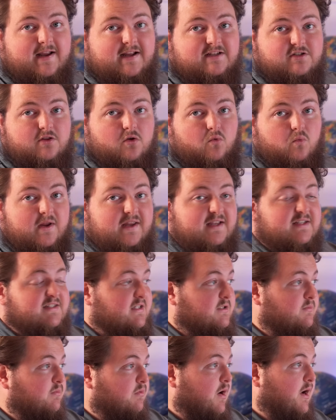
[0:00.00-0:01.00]
days of the weeks
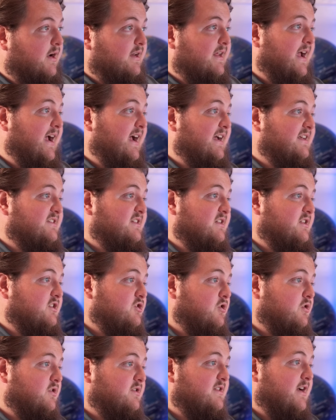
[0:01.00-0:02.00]
it's broadcasted,
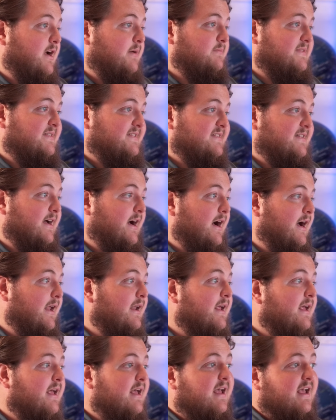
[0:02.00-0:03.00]
certain times it's
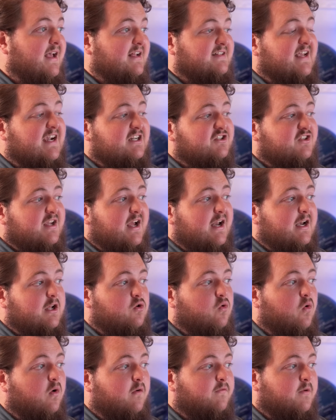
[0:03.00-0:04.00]
not. It's actually kind of
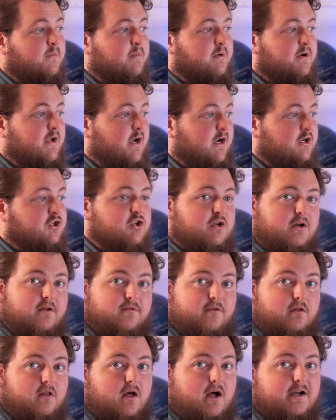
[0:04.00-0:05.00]
cool for production
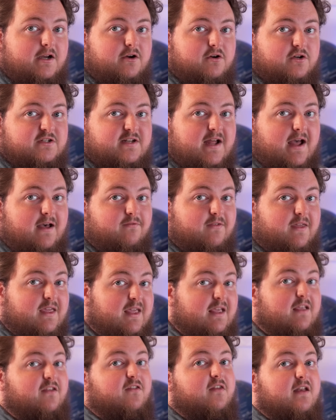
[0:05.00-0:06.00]
if a lot of your staff
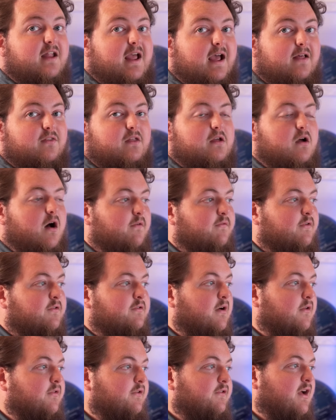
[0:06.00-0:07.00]
isn't at the
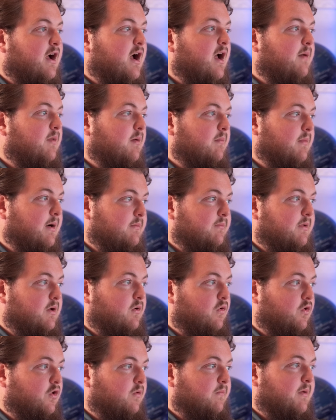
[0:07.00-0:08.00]
office all the time. It might be a
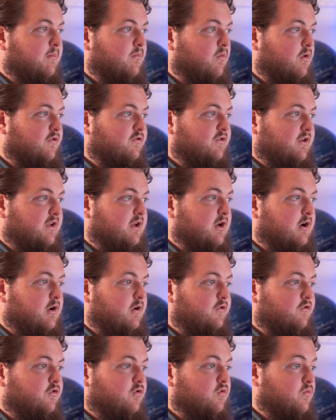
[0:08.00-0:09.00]
little bit more
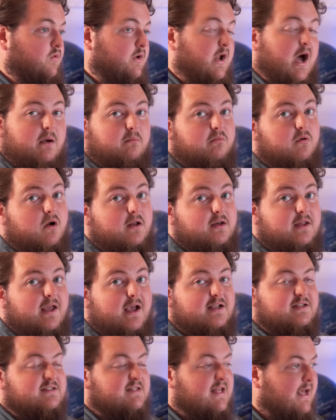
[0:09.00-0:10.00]
secure to not
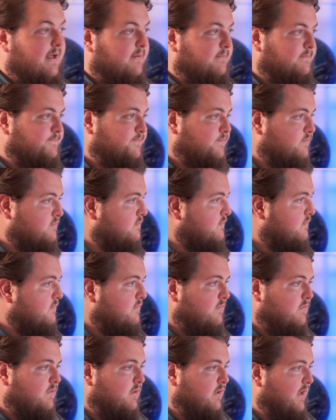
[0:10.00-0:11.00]
broadcast that.
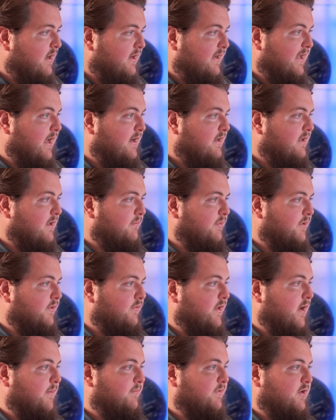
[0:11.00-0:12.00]
Again,
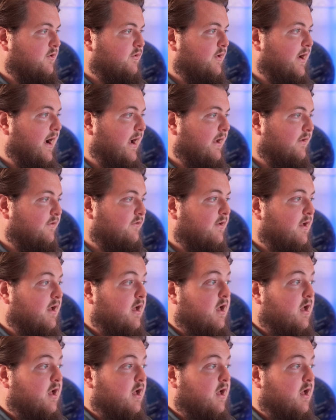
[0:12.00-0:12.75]
completely up to you guys.